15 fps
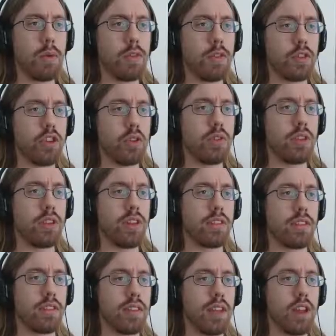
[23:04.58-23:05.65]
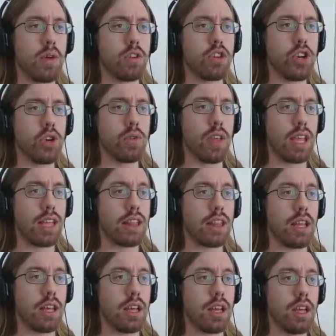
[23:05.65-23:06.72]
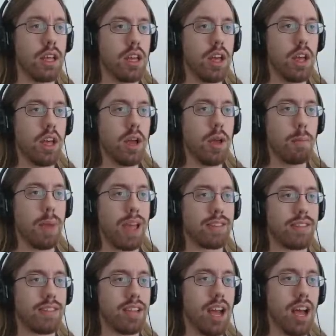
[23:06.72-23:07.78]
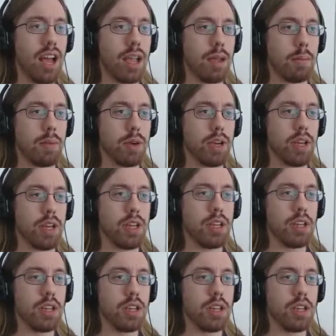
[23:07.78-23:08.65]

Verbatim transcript: if it shows the distance. I know it shows like the best time, but